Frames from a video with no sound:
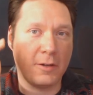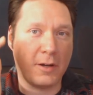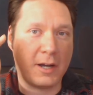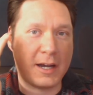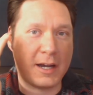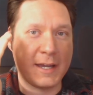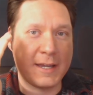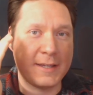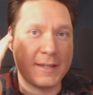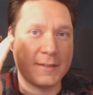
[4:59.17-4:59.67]
your
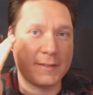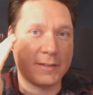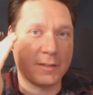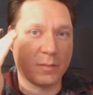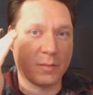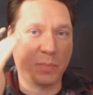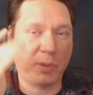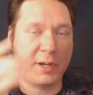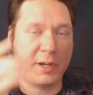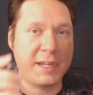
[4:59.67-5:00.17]
eyes,
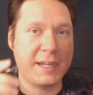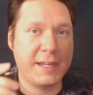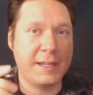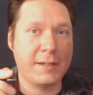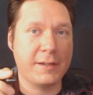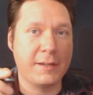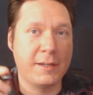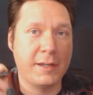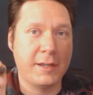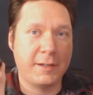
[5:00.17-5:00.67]
your
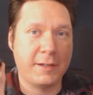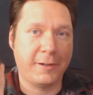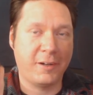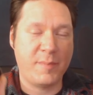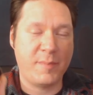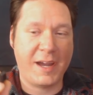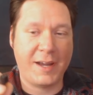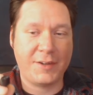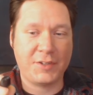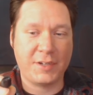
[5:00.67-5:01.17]
brain, your
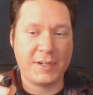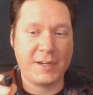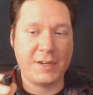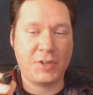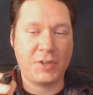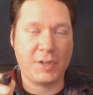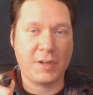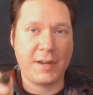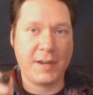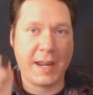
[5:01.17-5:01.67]

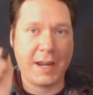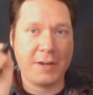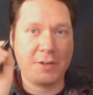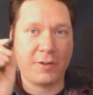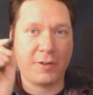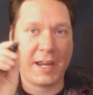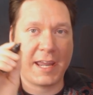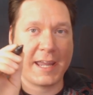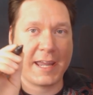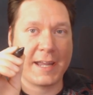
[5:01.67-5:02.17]
imagination, and
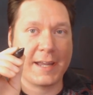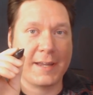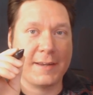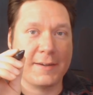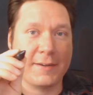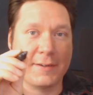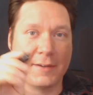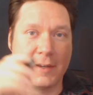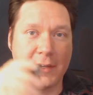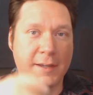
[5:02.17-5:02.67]
your
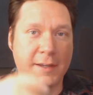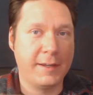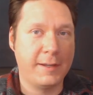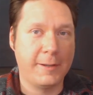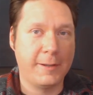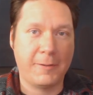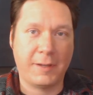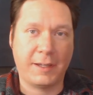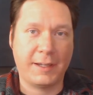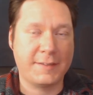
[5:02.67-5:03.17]
hand,
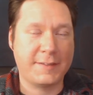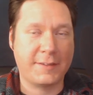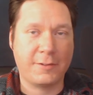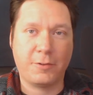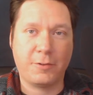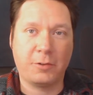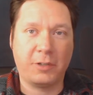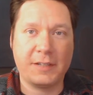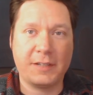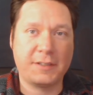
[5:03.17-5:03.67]
I guess the
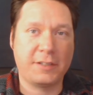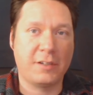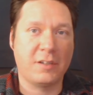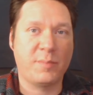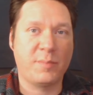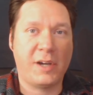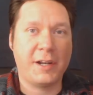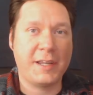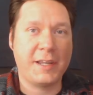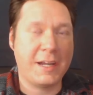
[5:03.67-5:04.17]
whole rest
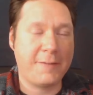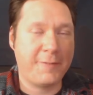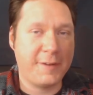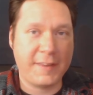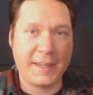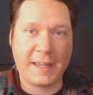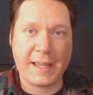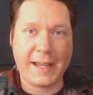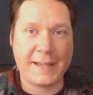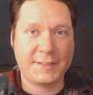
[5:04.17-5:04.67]
body,
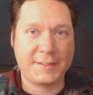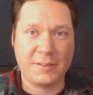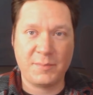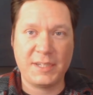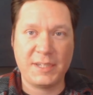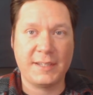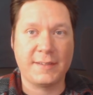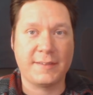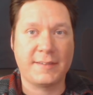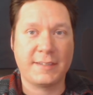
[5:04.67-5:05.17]
everything has to
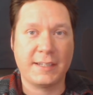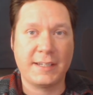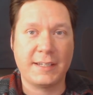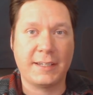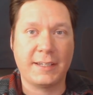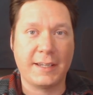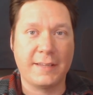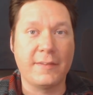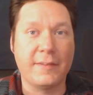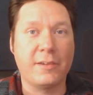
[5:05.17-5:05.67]
be in
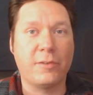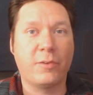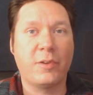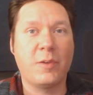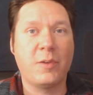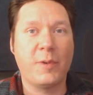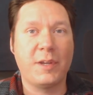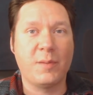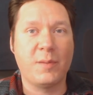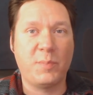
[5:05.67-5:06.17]
sync, and the
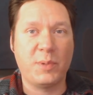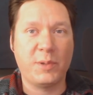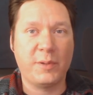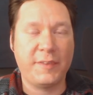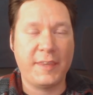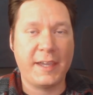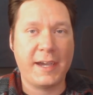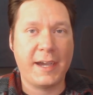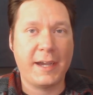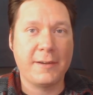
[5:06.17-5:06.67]
only way to
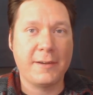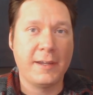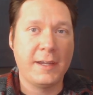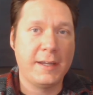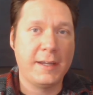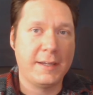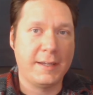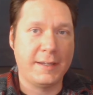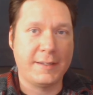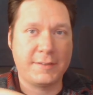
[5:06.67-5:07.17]
build that
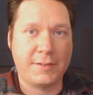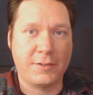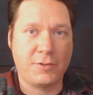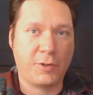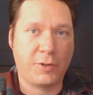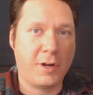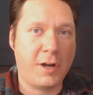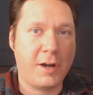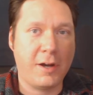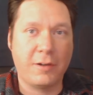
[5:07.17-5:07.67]
is to
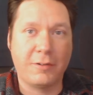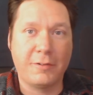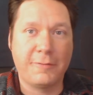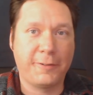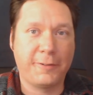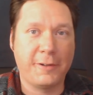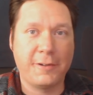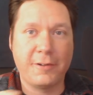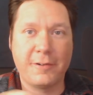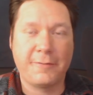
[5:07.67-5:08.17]
draw
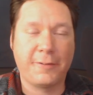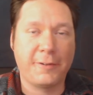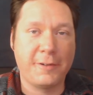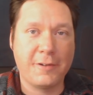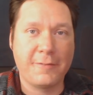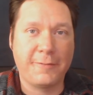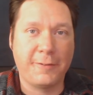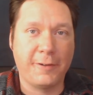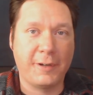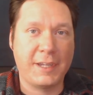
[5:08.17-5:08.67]
over and over and
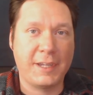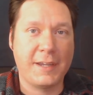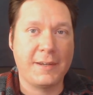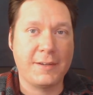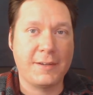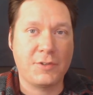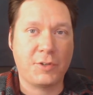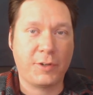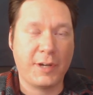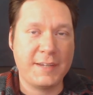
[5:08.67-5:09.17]
over again.
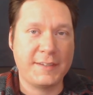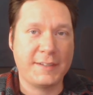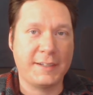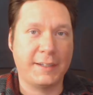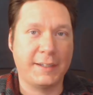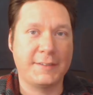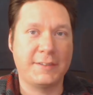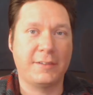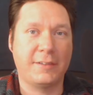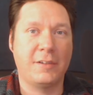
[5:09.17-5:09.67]
And
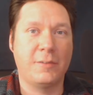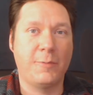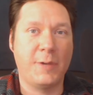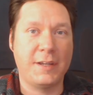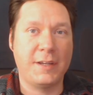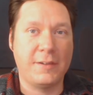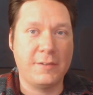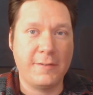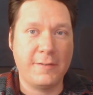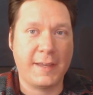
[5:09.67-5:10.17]
tracing is a good
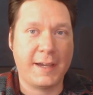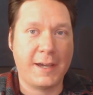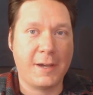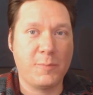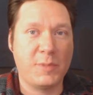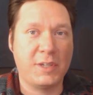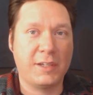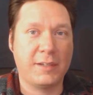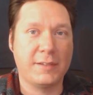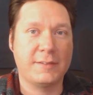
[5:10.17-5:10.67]
way to do
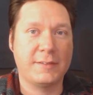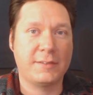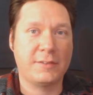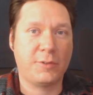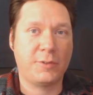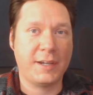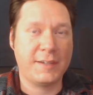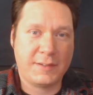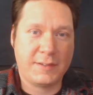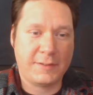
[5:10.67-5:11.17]
that because
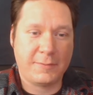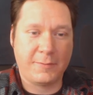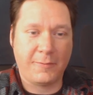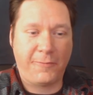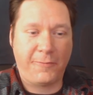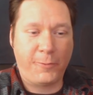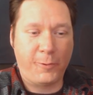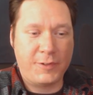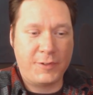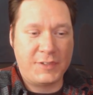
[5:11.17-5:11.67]
it's
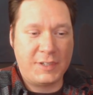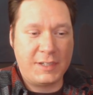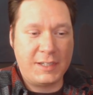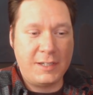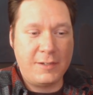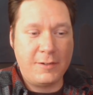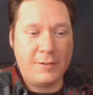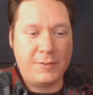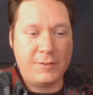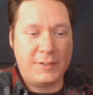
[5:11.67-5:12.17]
forcing
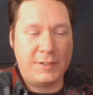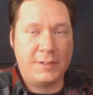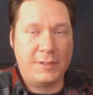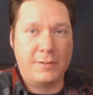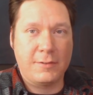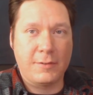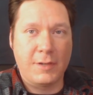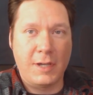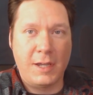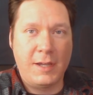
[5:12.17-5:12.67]
you
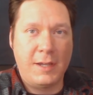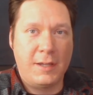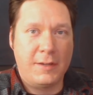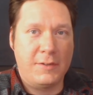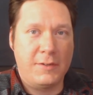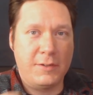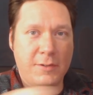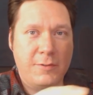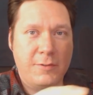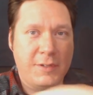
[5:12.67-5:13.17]
to
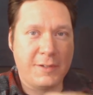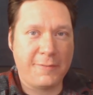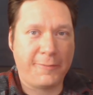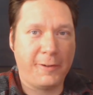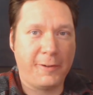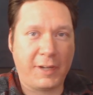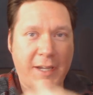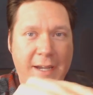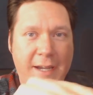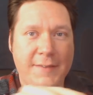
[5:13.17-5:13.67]
do
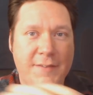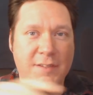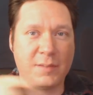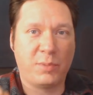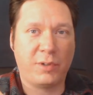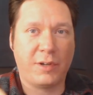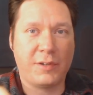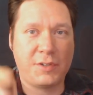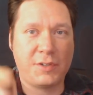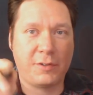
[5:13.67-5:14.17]
different kinds of
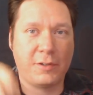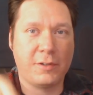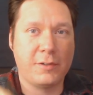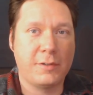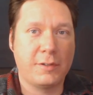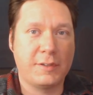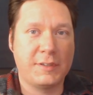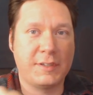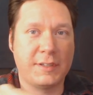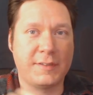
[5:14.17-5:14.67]
brush
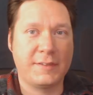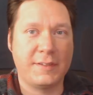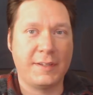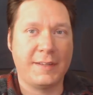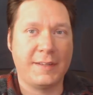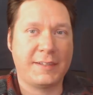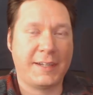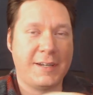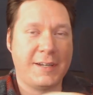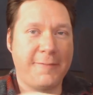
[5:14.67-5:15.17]
strokes. It's,
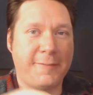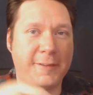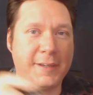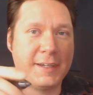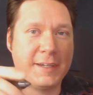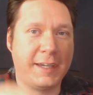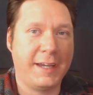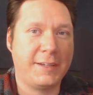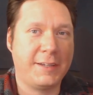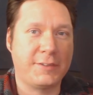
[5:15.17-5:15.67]
it's kind of
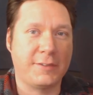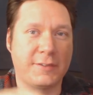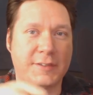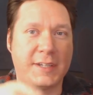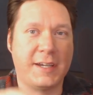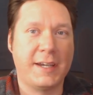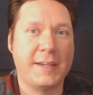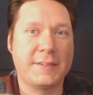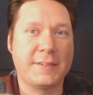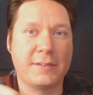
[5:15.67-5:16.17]
like
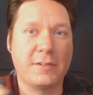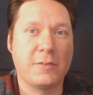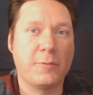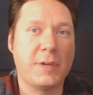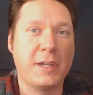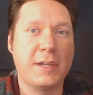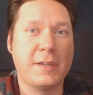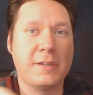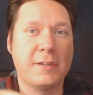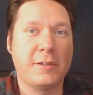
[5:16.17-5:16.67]
exercise in a
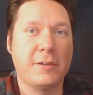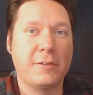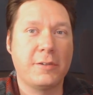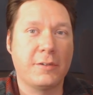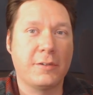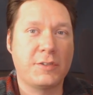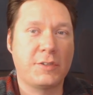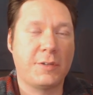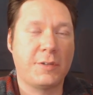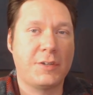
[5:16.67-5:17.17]
way. You know,
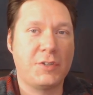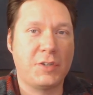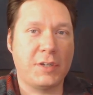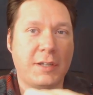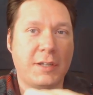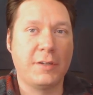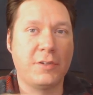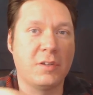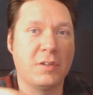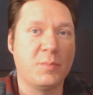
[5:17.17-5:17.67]
you're
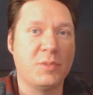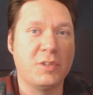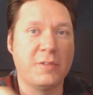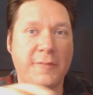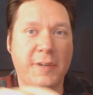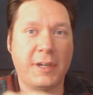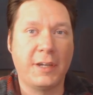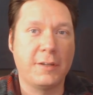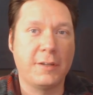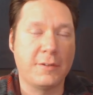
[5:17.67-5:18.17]
stretching and you're
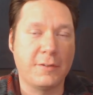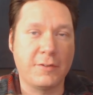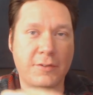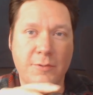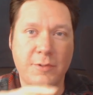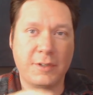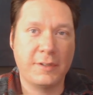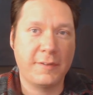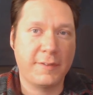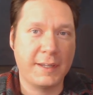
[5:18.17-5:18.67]
moving and you're
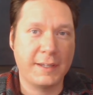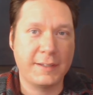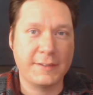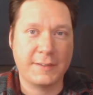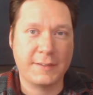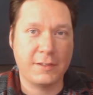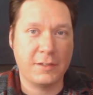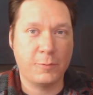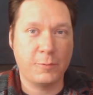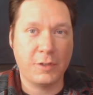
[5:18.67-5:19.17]
doing things
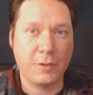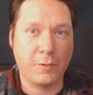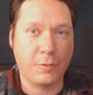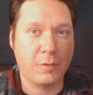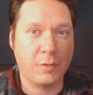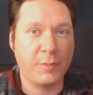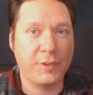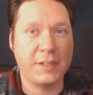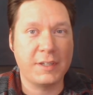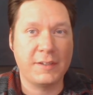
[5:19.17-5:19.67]
that you wouldn't
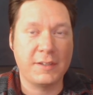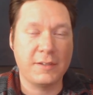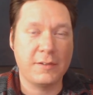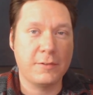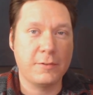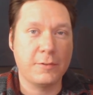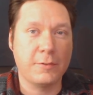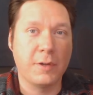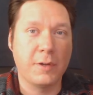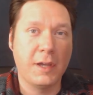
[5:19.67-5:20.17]
normally
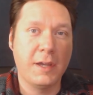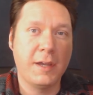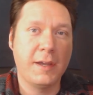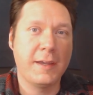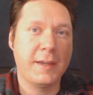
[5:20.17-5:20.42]
do.